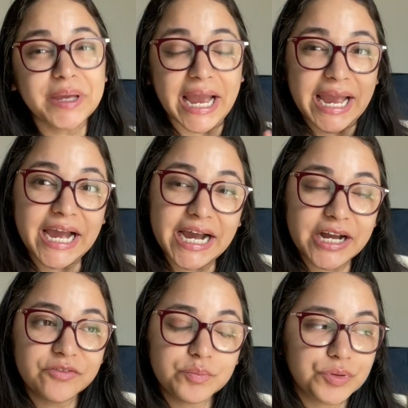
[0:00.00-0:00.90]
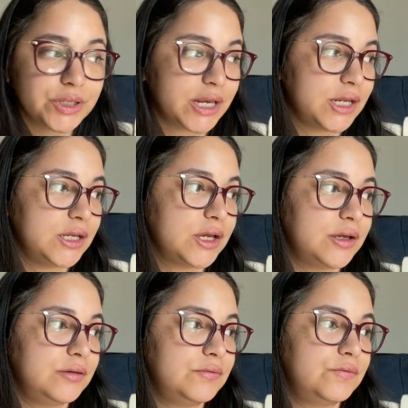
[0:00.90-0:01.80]
have plenty
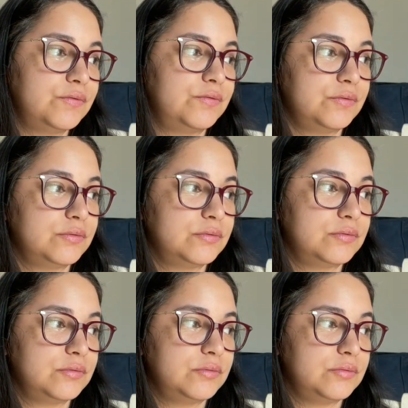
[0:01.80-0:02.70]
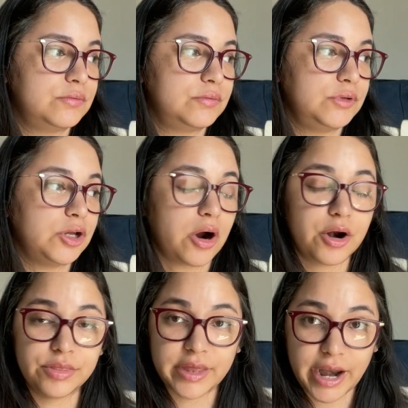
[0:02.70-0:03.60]
of
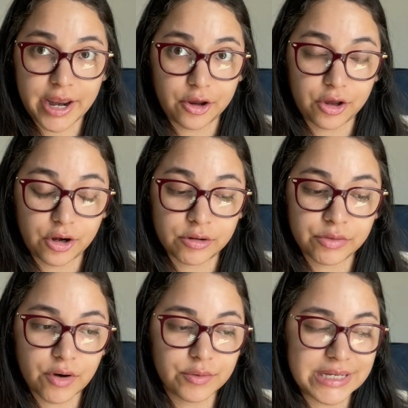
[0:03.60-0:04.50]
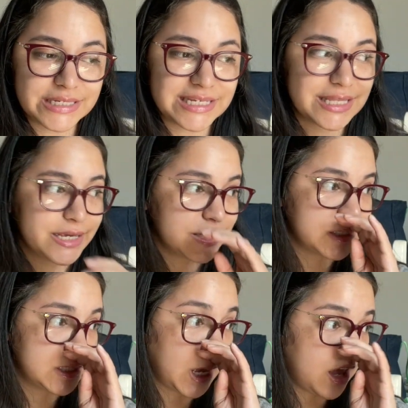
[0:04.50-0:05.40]
yarn that I could throw into
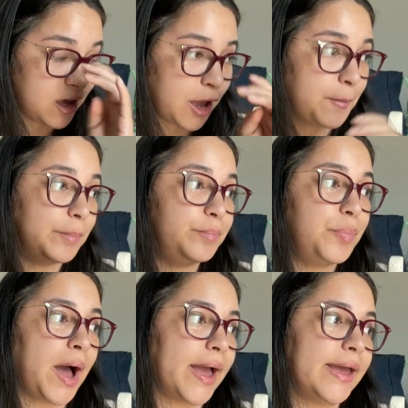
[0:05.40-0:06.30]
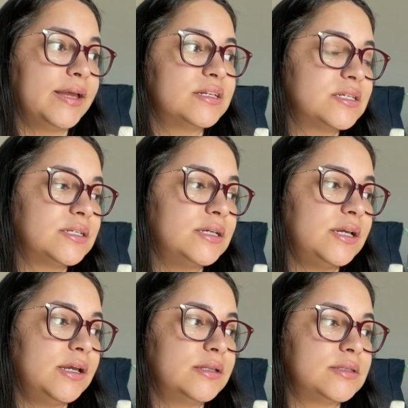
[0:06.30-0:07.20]
this, but
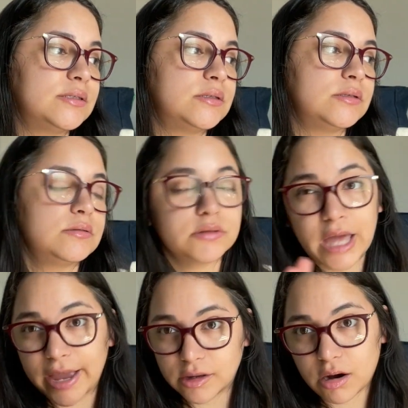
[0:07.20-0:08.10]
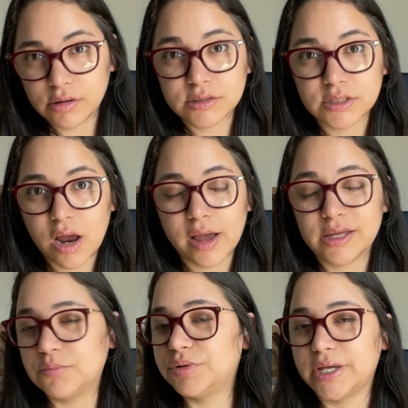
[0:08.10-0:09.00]
that yarn's not
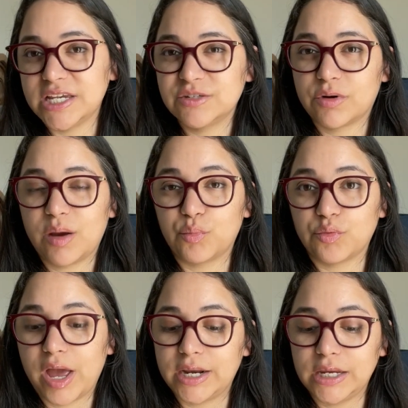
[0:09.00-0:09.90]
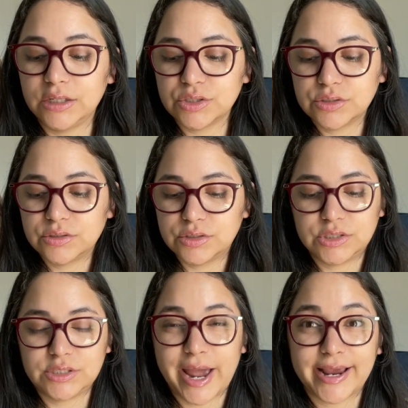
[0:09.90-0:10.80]
in a place where I'm ready
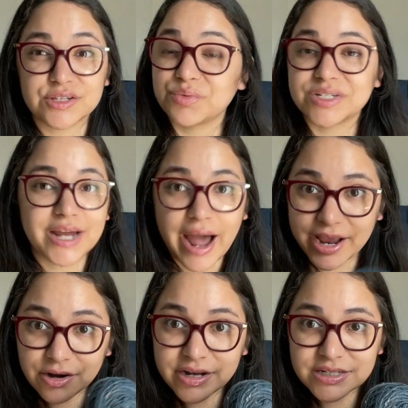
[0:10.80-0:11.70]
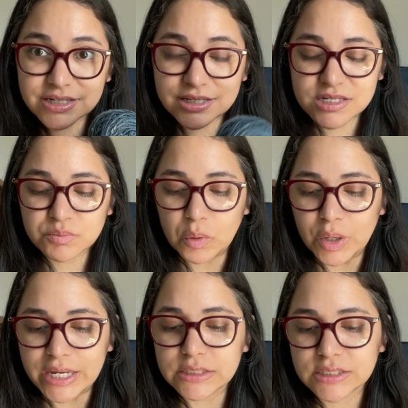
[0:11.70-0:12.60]
to, I guess, retire it to this
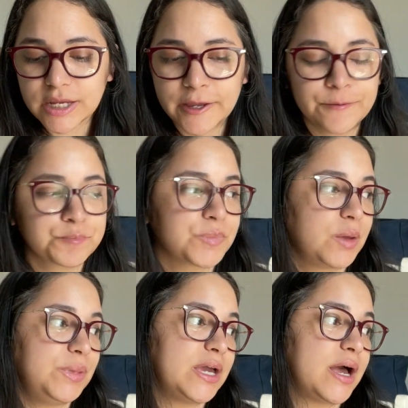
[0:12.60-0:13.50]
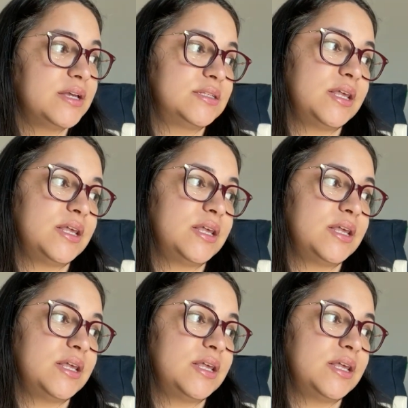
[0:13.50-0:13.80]
point, because